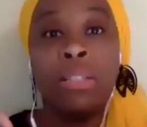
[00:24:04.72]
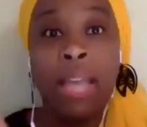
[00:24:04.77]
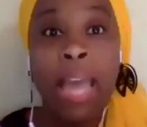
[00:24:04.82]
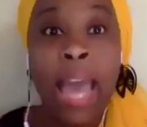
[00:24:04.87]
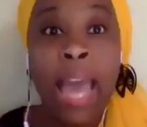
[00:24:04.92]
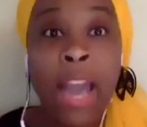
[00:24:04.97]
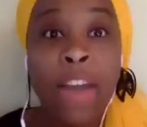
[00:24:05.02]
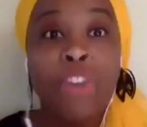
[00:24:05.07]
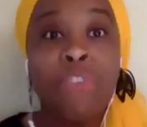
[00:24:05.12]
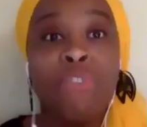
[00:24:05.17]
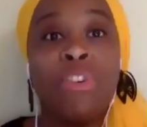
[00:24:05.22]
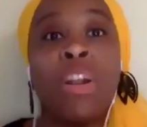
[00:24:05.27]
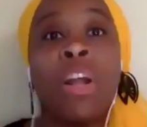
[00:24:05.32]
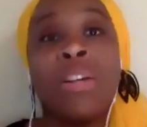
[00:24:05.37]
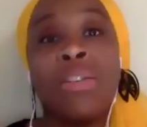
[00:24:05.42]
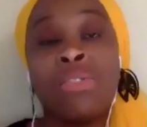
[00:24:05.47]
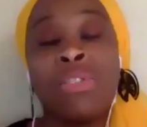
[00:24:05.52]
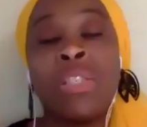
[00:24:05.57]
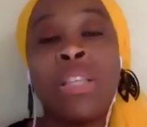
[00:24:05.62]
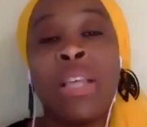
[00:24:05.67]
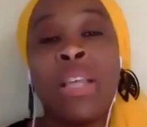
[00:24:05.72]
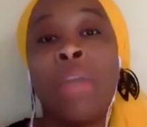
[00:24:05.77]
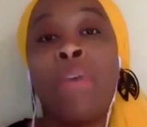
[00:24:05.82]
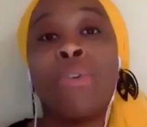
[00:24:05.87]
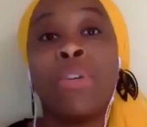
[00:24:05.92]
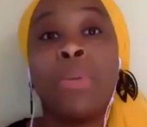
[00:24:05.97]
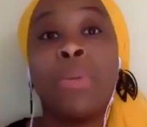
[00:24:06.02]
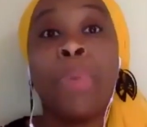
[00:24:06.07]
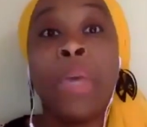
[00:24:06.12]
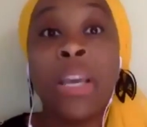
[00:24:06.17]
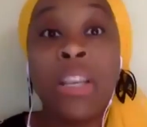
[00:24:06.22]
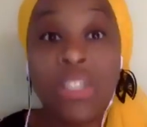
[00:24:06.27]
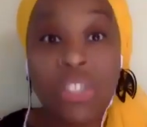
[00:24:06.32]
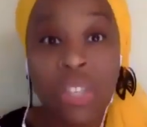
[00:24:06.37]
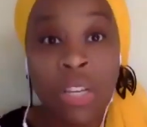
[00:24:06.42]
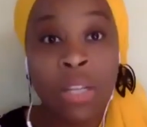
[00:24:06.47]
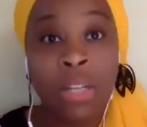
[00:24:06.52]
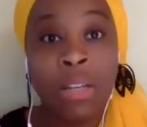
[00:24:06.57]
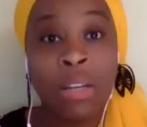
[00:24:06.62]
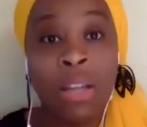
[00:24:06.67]
accurate understanding or
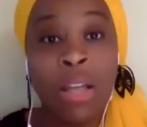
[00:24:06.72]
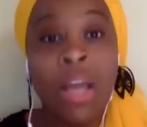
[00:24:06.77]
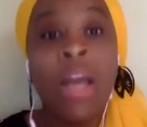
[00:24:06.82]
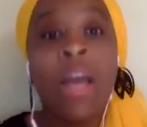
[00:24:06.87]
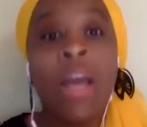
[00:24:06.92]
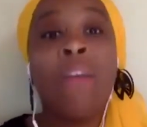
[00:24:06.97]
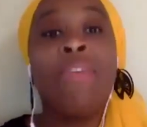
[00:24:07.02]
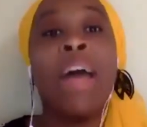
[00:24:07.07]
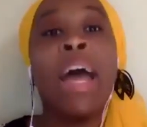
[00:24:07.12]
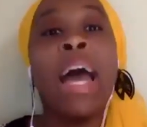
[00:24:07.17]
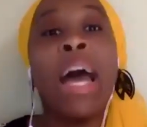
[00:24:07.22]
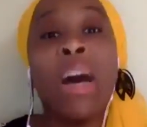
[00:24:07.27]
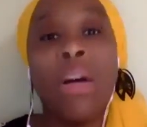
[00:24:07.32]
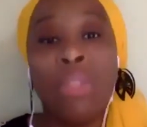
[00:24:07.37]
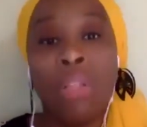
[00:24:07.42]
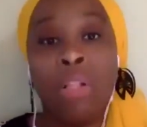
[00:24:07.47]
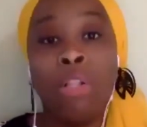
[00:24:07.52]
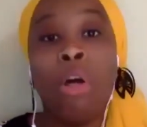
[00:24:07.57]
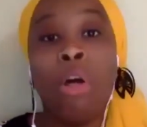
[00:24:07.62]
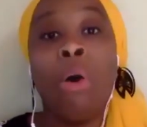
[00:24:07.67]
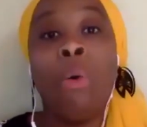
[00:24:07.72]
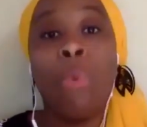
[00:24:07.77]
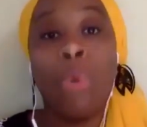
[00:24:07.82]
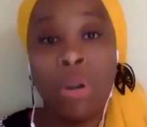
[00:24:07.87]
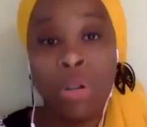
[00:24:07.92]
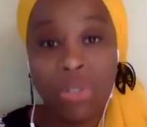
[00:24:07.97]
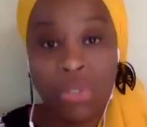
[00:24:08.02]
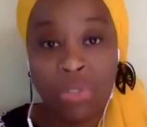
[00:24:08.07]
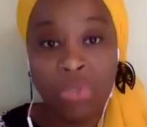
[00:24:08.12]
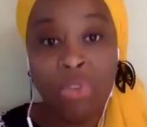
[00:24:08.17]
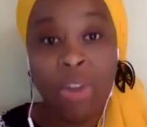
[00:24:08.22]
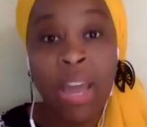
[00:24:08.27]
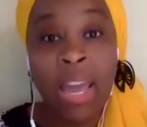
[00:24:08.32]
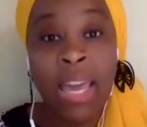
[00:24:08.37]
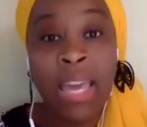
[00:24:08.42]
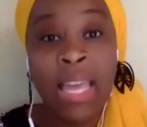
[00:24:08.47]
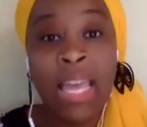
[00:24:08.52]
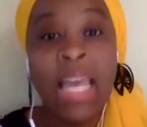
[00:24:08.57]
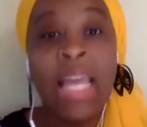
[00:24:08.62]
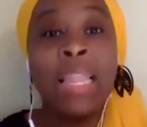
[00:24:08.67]
depiction of how the law works,
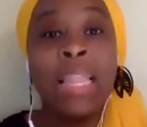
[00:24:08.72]
right?